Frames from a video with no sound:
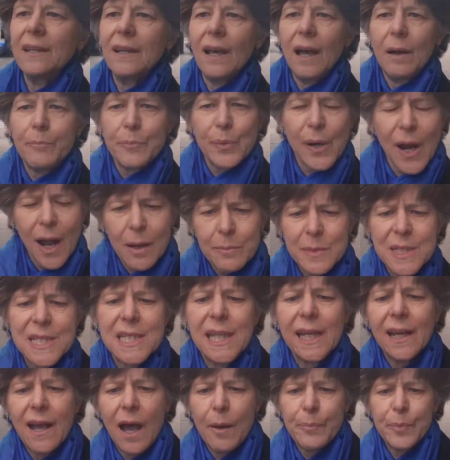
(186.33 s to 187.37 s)
a
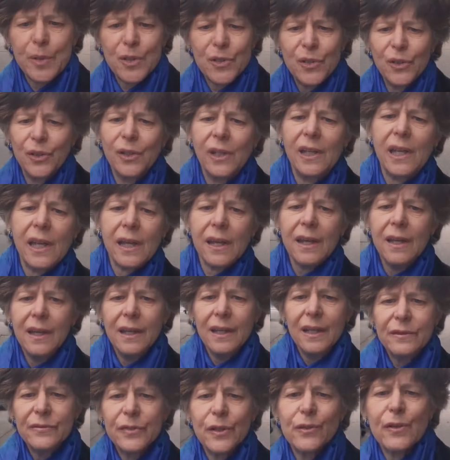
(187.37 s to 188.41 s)
promising opportunity
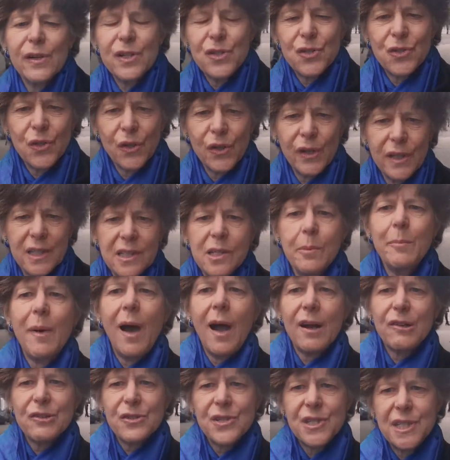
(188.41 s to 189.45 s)
for restoring
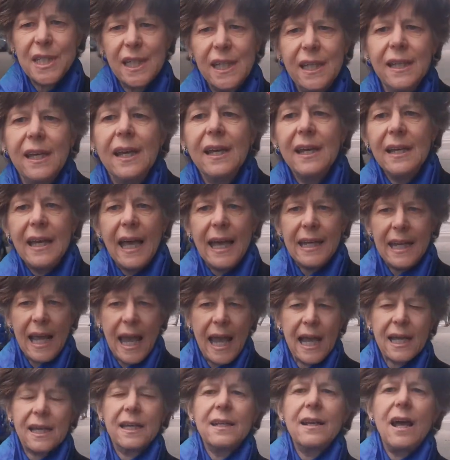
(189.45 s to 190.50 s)
democracy and
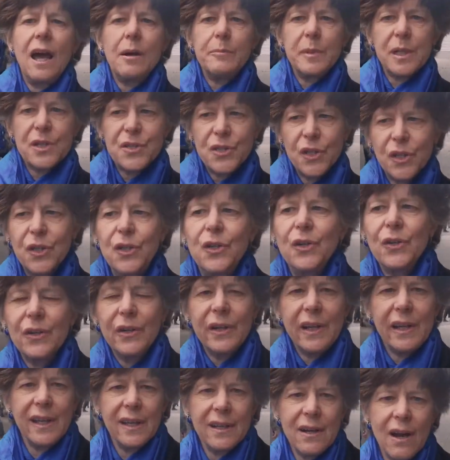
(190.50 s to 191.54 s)
economic
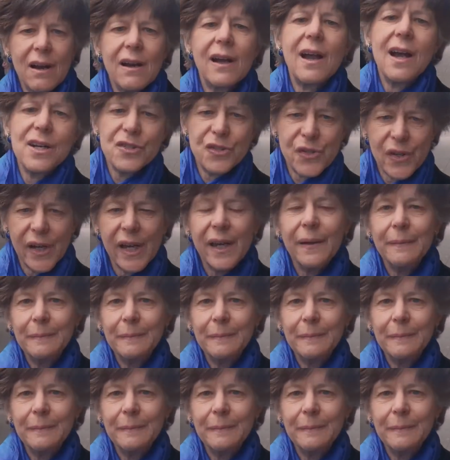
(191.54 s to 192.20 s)
security in our country.